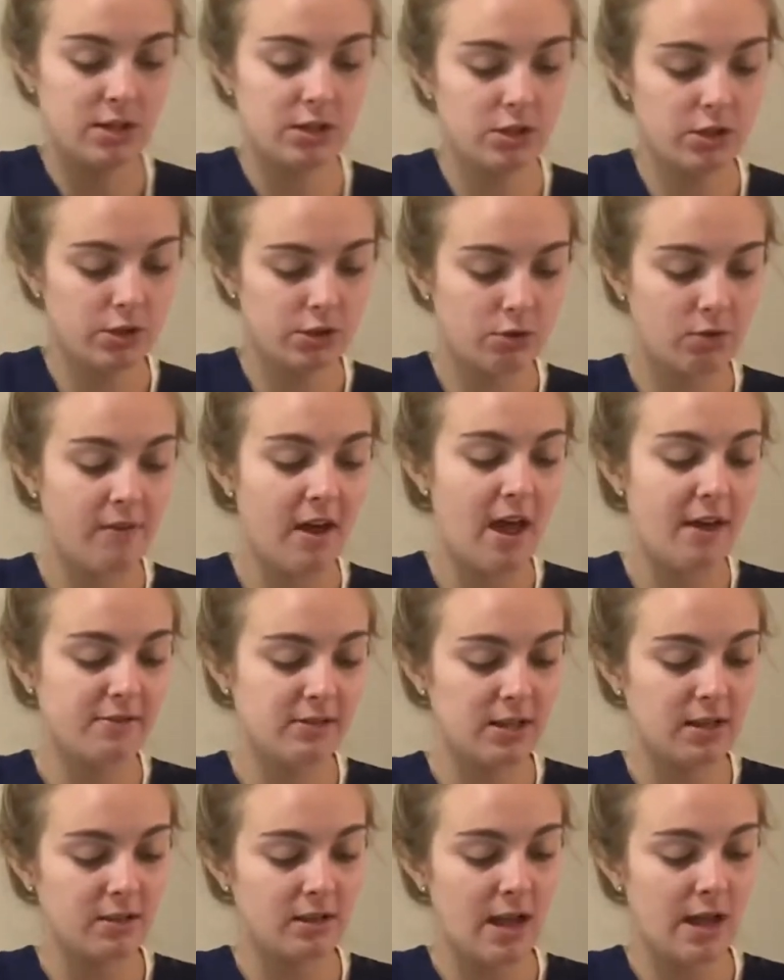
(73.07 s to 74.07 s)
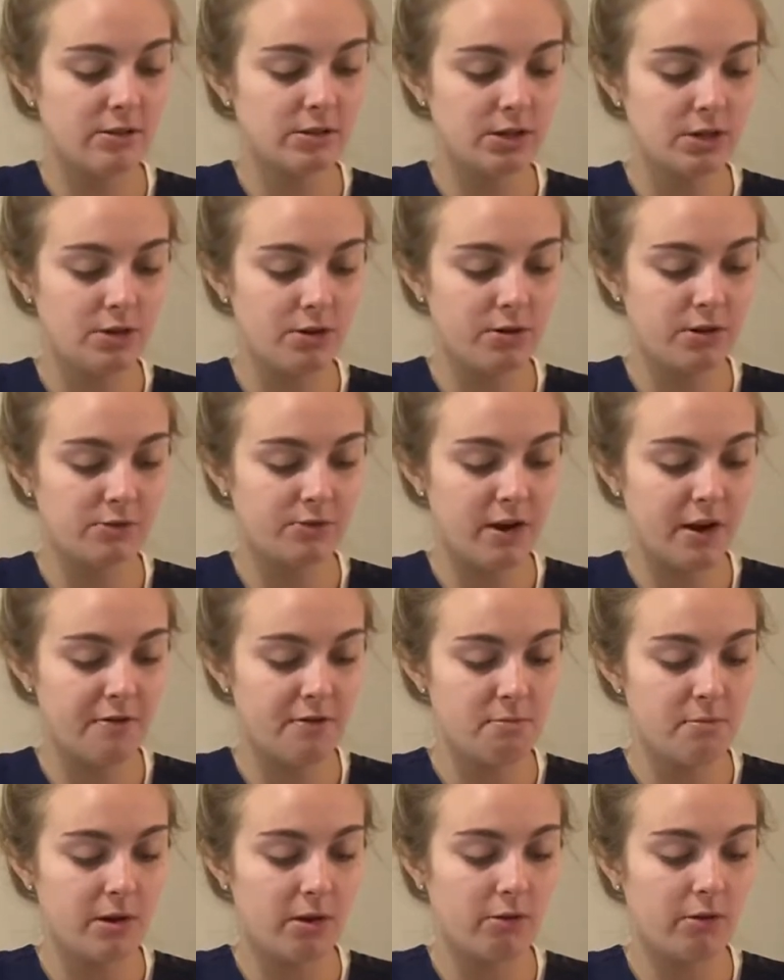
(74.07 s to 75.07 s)
So if I have 10,000 units for every
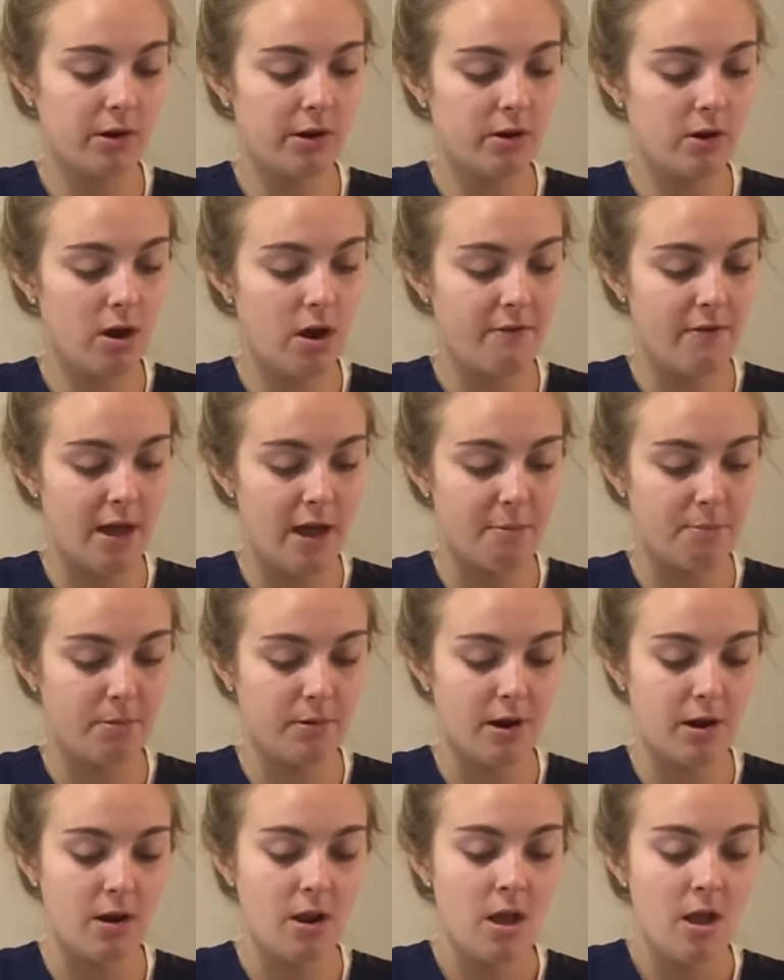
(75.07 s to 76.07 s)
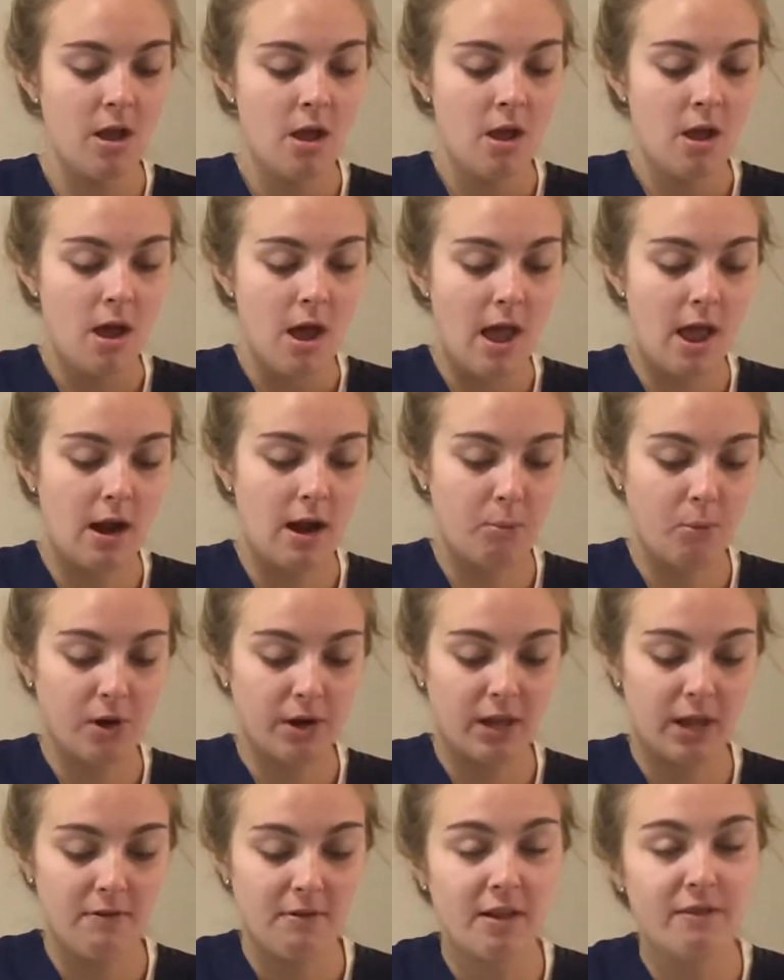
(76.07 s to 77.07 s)
milliliter of heparin, and we're
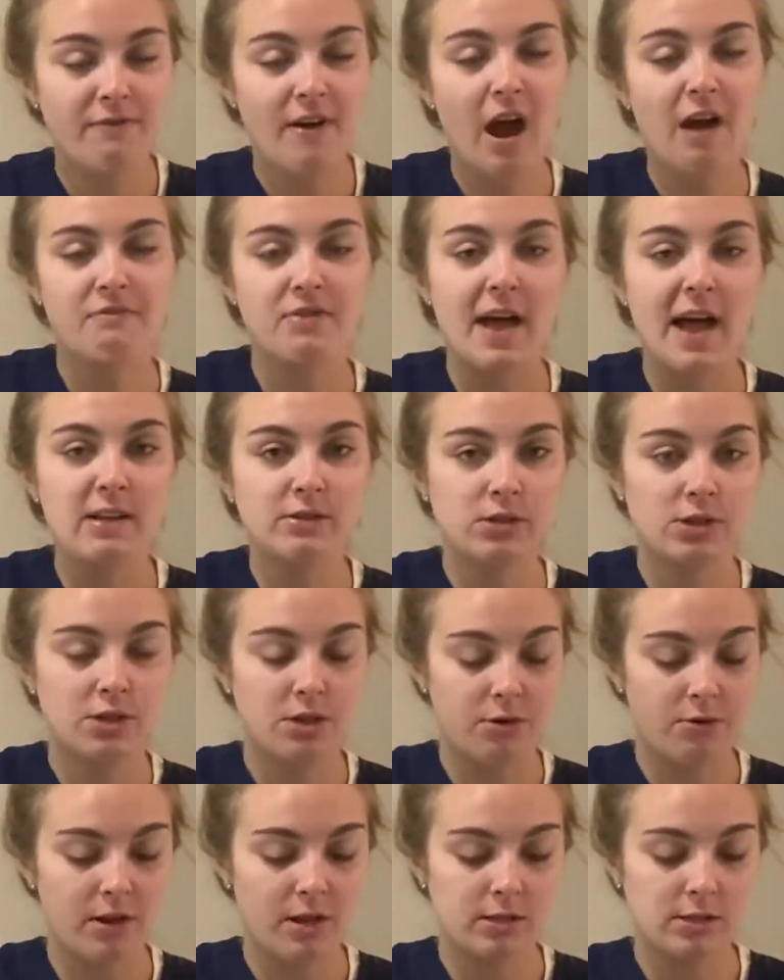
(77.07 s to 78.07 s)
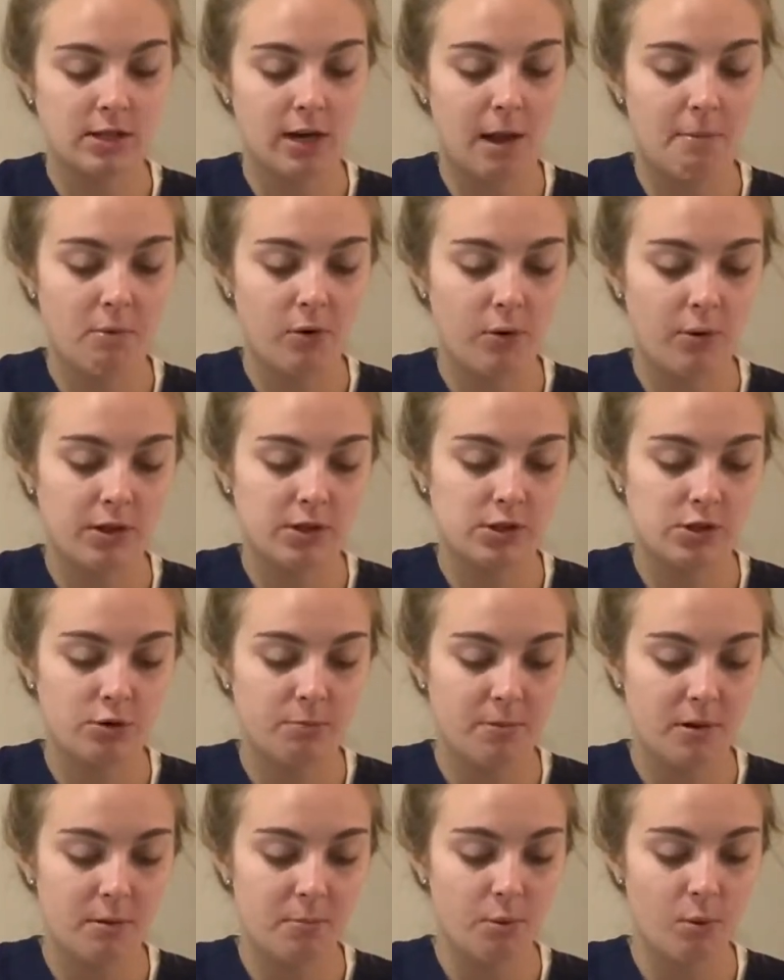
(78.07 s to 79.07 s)
giving 5,000 units, then I'm going to
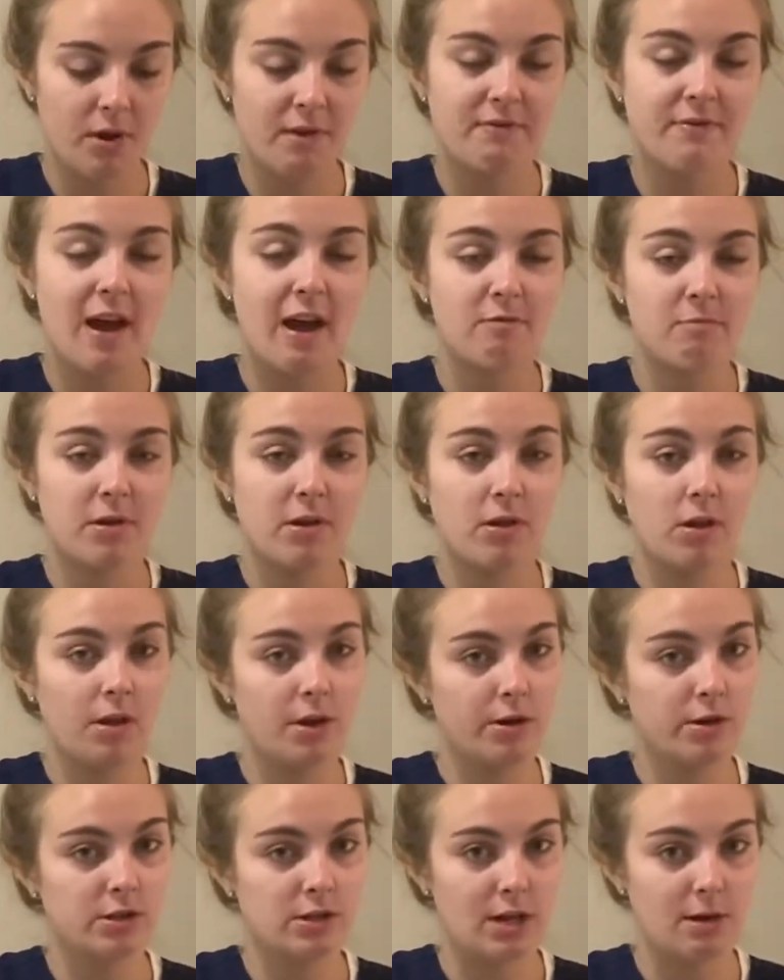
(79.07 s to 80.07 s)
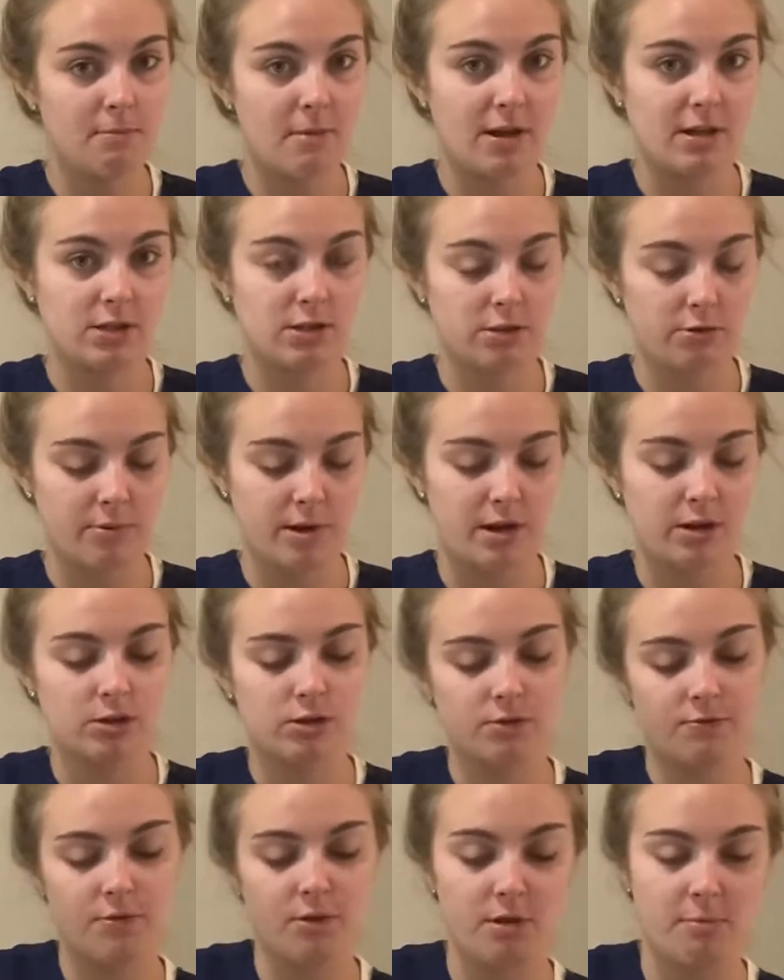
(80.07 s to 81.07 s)
put 0.5 milliliters in my syringe
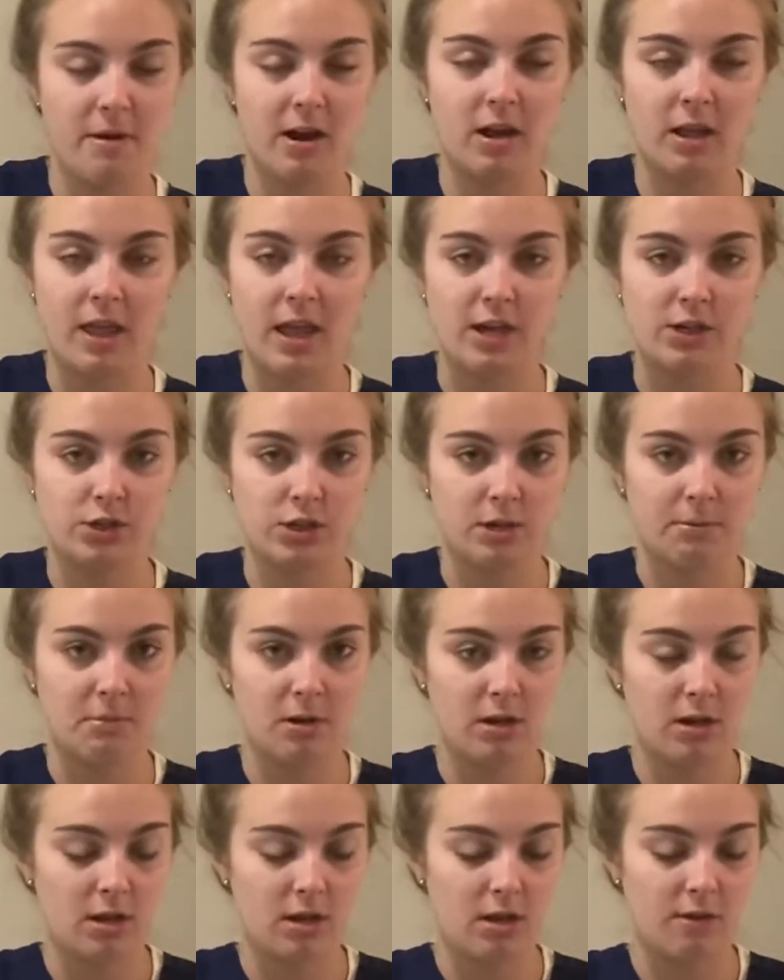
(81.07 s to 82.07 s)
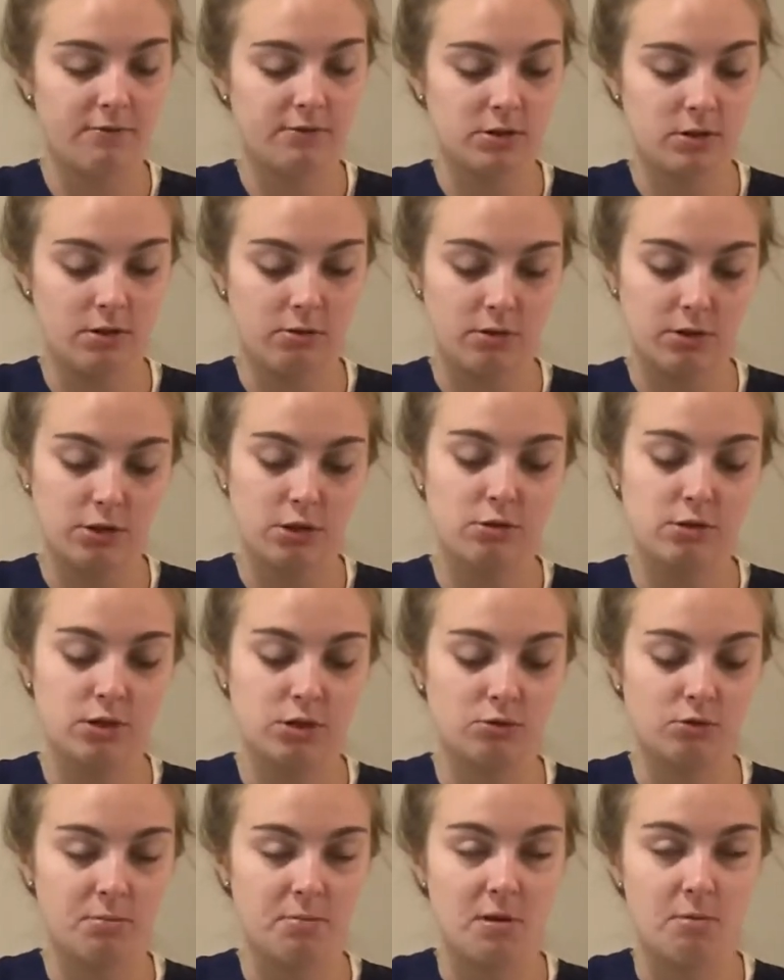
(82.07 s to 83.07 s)
for the medication I'm going to give. So the dosage
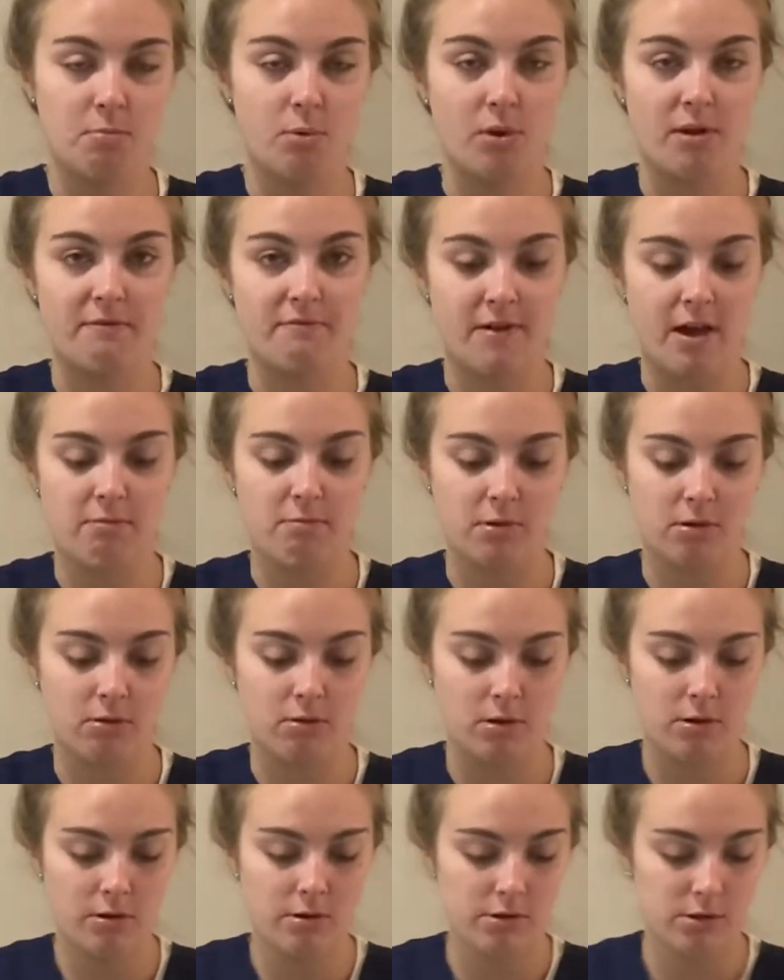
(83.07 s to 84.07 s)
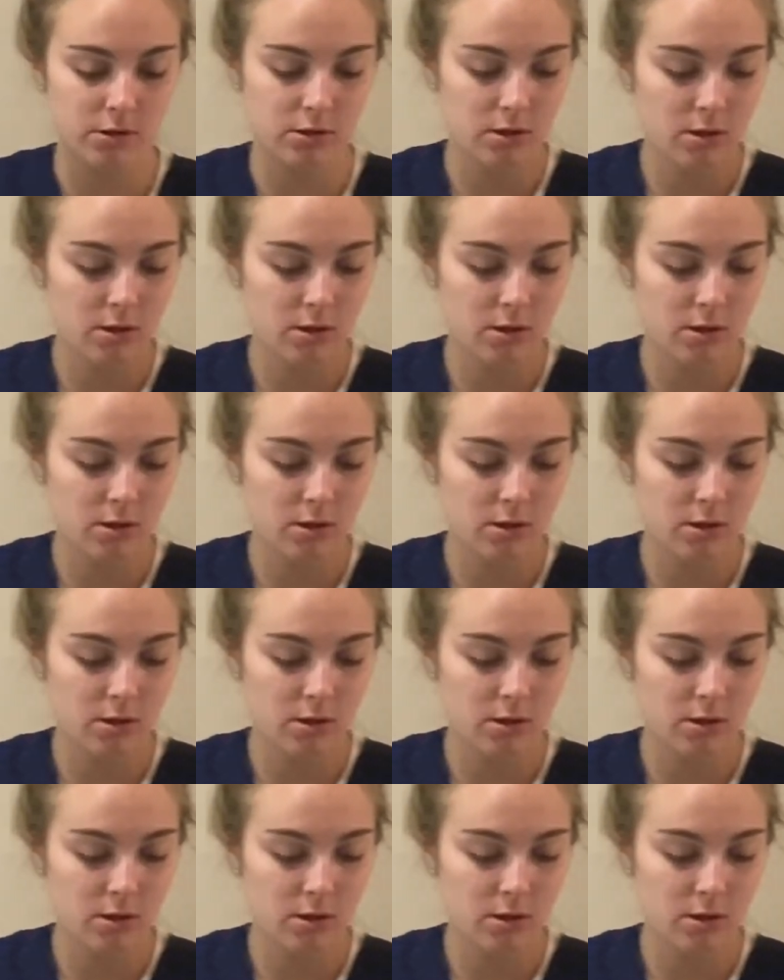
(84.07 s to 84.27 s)
would be 0.5 milliliters.